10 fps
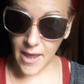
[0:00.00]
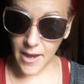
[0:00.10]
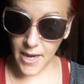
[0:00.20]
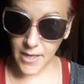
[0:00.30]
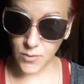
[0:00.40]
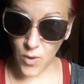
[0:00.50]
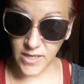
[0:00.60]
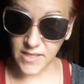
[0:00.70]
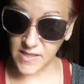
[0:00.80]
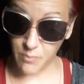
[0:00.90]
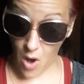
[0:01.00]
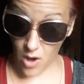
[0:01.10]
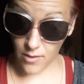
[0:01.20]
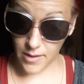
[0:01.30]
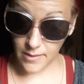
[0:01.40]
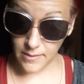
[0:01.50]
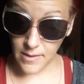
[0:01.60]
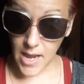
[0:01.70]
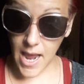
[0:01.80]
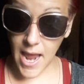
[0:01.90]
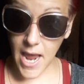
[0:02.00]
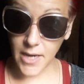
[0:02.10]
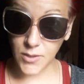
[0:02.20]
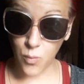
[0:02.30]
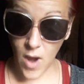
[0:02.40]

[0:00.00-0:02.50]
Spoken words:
And when to spark, and